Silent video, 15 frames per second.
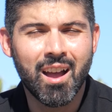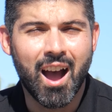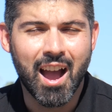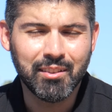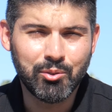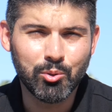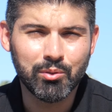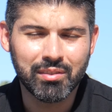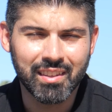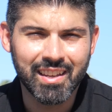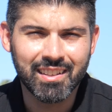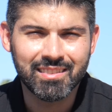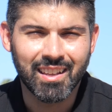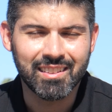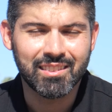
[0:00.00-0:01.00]
I do
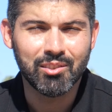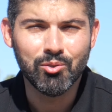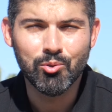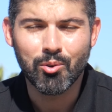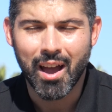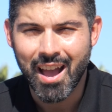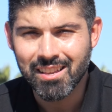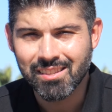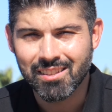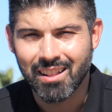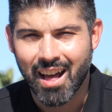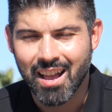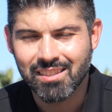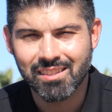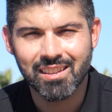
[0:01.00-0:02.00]
think that the new
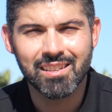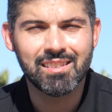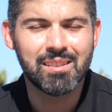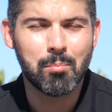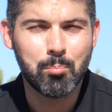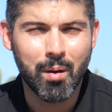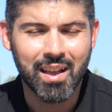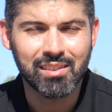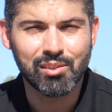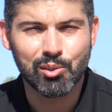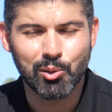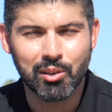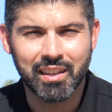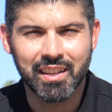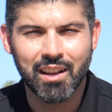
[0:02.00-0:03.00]
S-Class is the best
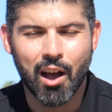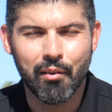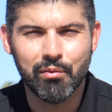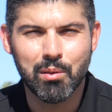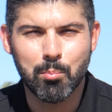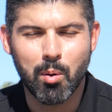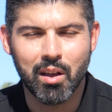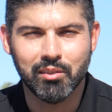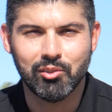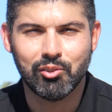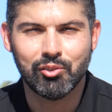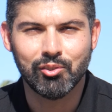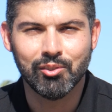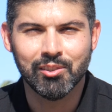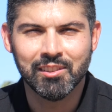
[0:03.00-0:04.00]
looking of the
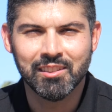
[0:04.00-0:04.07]
bunch.